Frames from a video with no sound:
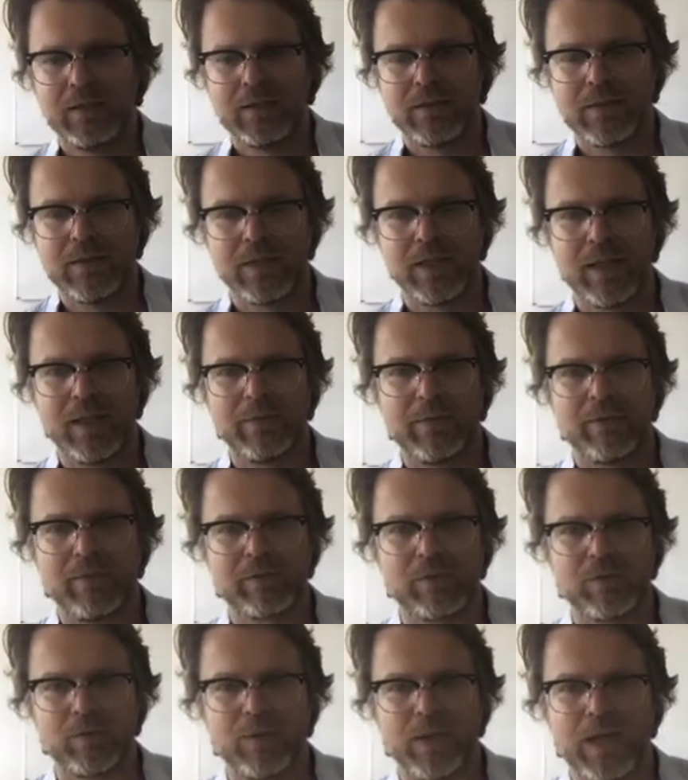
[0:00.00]
dilemma
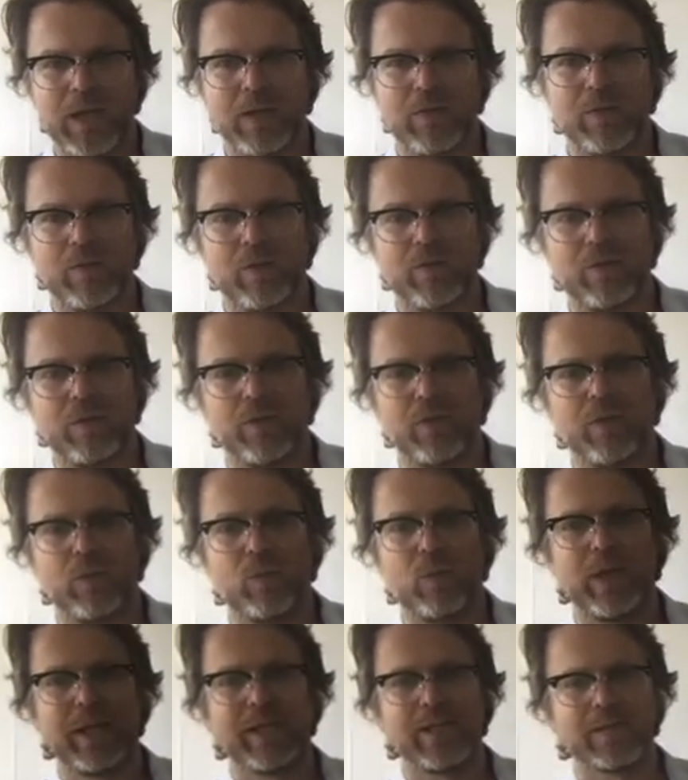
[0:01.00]
throughout the
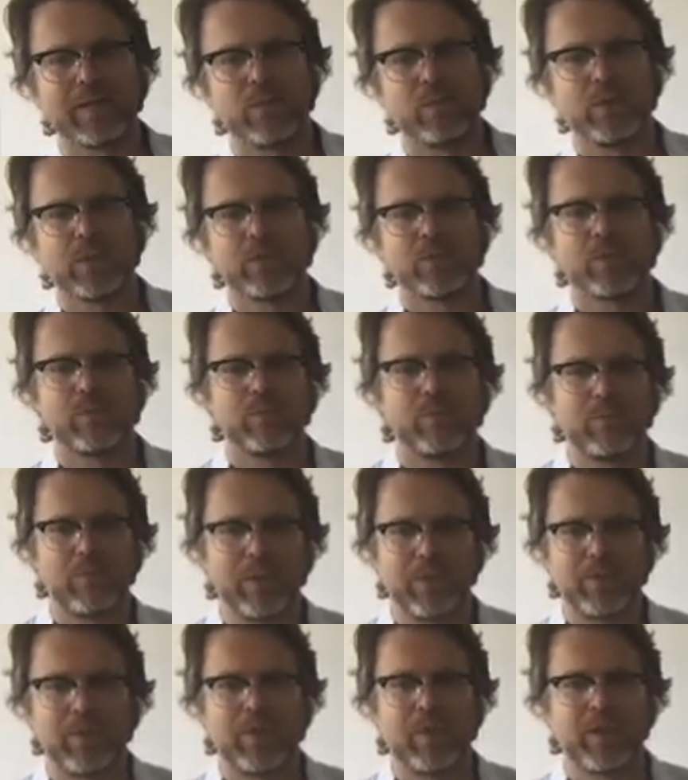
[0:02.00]
ways in which
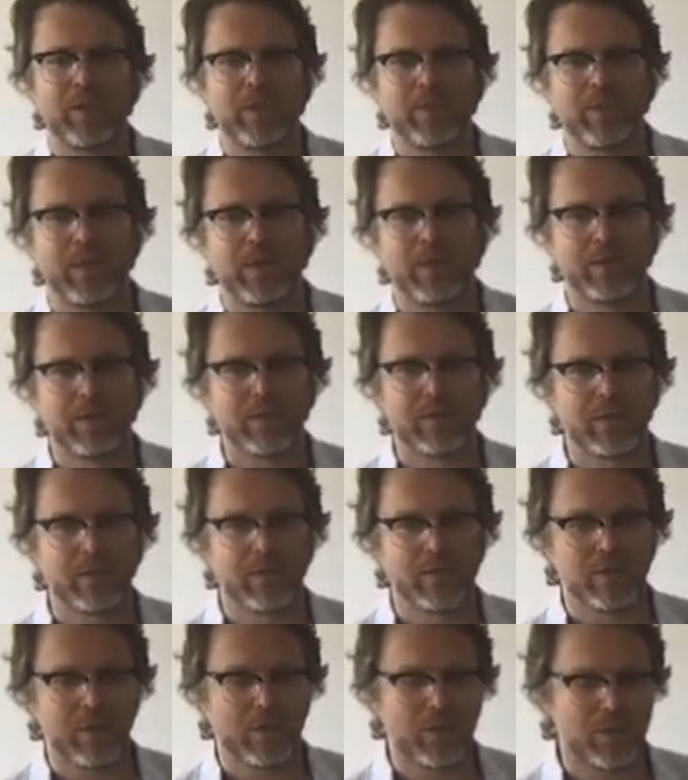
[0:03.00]
people think about the
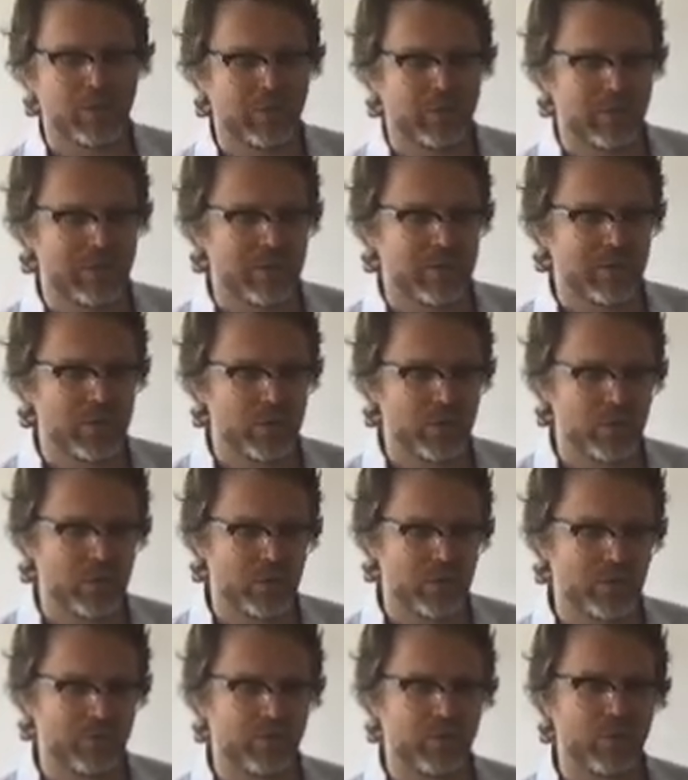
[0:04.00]
construction of
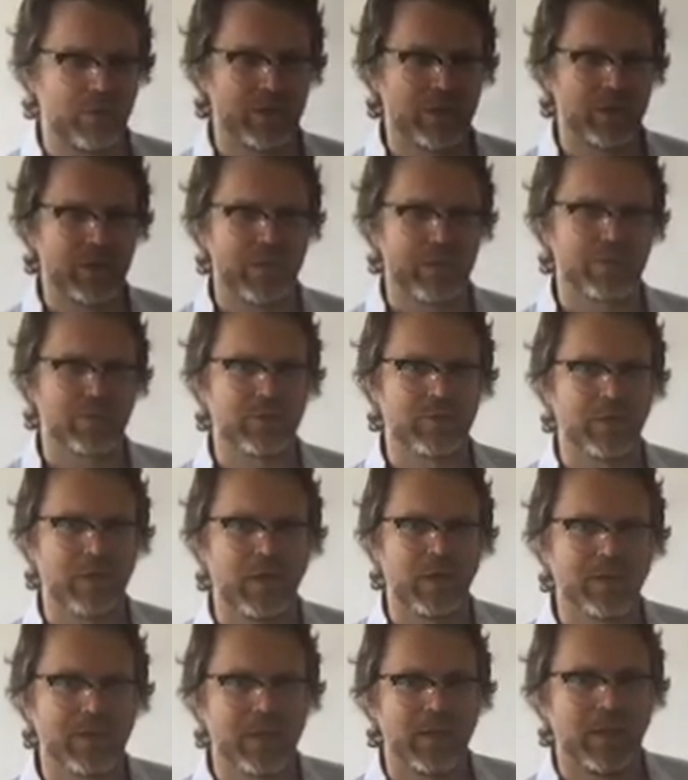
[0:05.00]
institutions for international
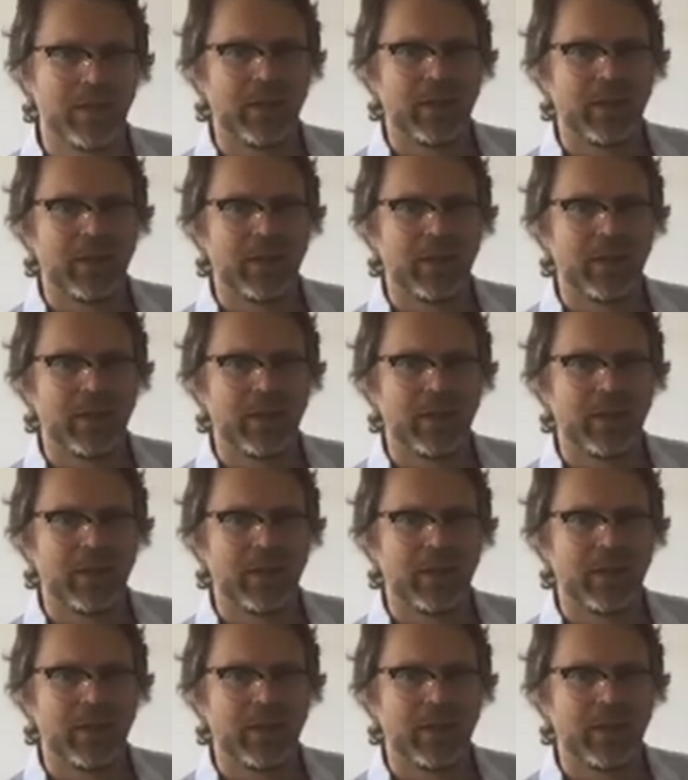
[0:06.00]
crimes.